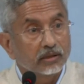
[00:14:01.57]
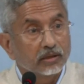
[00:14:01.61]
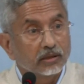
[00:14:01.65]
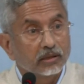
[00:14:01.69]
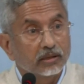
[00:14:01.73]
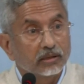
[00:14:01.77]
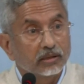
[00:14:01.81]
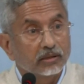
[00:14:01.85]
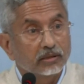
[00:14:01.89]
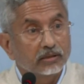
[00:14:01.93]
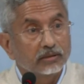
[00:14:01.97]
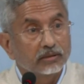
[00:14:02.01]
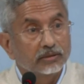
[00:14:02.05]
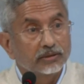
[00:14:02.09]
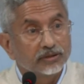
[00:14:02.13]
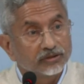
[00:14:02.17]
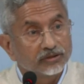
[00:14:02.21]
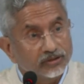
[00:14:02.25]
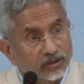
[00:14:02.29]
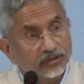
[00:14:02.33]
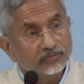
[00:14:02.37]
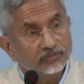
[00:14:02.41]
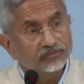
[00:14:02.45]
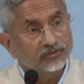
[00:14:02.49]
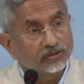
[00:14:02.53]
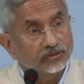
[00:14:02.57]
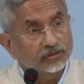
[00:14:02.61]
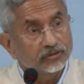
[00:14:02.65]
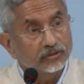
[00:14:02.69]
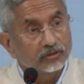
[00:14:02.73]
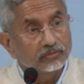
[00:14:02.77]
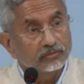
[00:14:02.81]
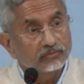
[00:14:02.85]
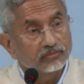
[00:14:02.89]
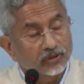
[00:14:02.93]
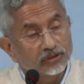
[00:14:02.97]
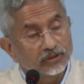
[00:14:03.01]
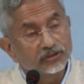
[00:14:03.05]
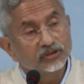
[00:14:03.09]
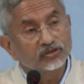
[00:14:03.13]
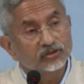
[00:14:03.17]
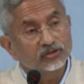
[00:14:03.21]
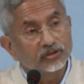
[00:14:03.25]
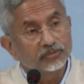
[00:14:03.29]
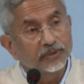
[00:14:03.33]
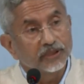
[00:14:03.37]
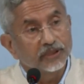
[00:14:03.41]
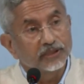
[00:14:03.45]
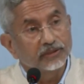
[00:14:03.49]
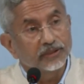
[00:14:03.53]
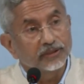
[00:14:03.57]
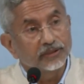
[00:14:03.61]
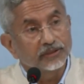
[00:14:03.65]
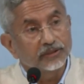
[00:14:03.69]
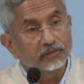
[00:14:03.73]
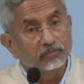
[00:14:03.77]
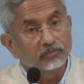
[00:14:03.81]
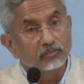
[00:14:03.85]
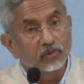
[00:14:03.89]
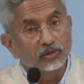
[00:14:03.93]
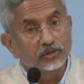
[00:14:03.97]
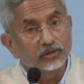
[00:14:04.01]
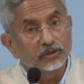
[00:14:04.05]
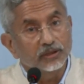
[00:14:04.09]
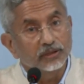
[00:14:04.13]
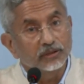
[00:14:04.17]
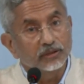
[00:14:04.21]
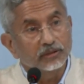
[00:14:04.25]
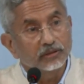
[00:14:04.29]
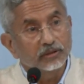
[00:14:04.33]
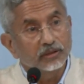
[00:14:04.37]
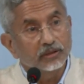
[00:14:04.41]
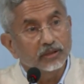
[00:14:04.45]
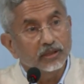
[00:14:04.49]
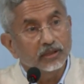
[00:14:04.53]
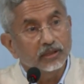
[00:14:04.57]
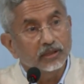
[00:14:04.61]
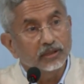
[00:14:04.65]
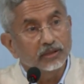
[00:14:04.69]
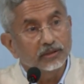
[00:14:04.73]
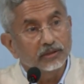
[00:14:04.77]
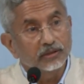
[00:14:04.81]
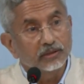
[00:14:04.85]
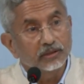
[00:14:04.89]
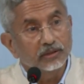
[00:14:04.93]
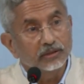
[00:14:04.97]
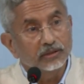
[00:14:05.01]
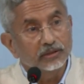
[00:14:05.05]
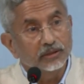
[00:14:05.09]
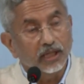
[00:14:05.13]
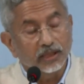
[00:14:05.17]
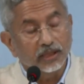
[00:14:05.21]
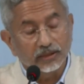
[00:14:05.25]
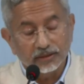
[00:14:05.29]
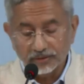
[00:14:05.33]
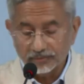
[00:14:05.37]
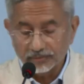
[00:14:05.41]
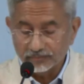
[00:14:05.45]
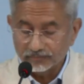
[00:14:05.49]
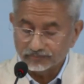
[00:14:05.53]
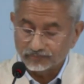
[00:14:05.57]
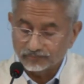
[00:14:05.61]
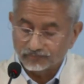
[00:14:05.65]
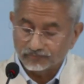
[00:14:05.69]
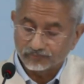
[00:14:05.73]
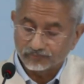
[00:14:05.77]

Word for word: uh, deserves for this to be treated more than uh, that.